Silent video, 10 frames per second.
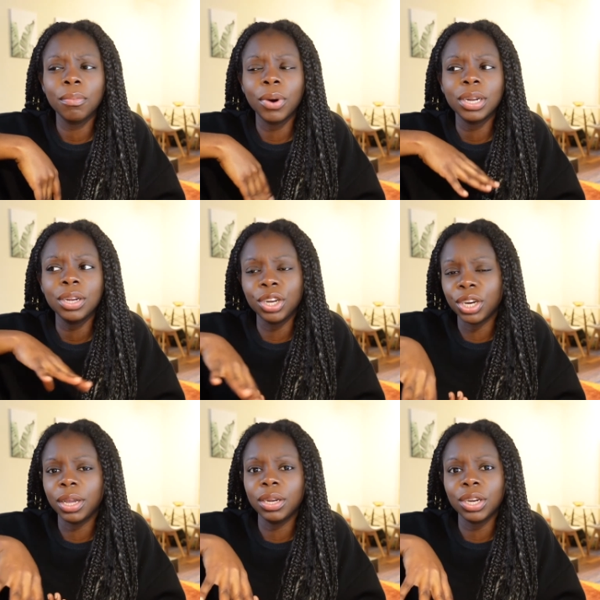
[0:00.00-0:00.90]
wanting to
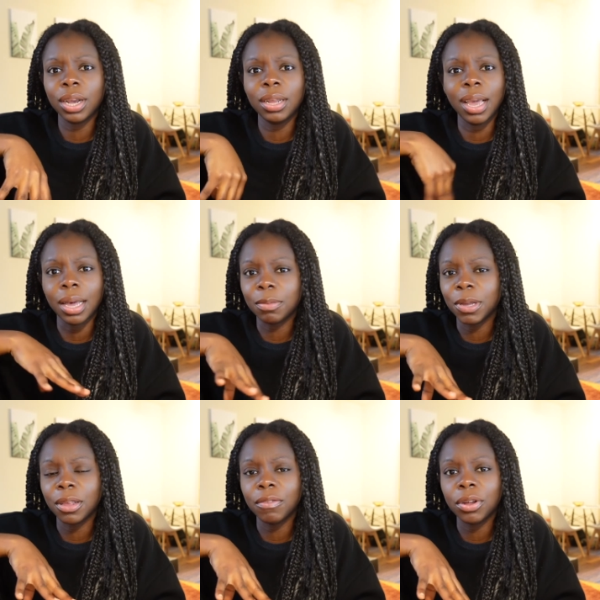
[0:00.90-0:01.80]
change any
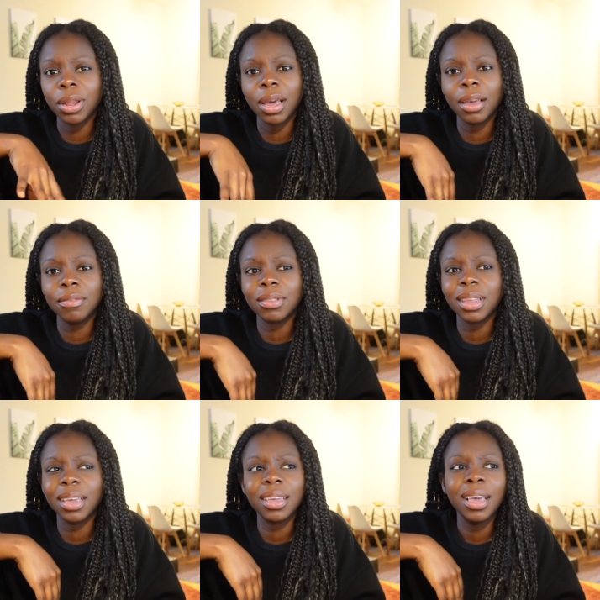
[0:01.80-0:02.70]
aspect of their lives,
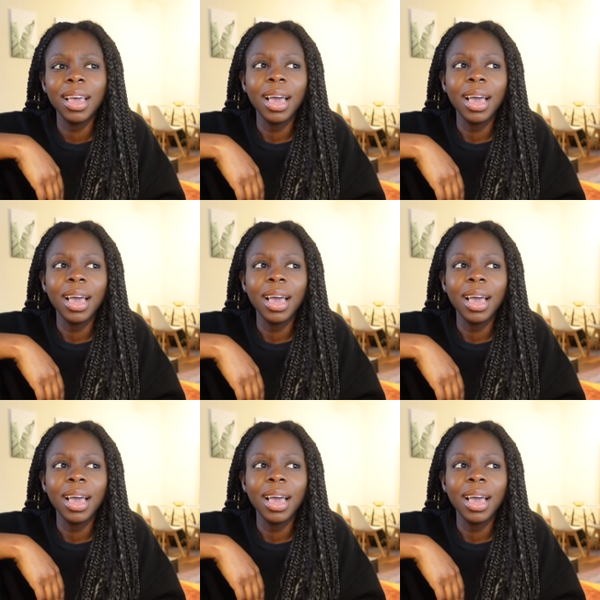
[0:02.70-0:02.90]
like,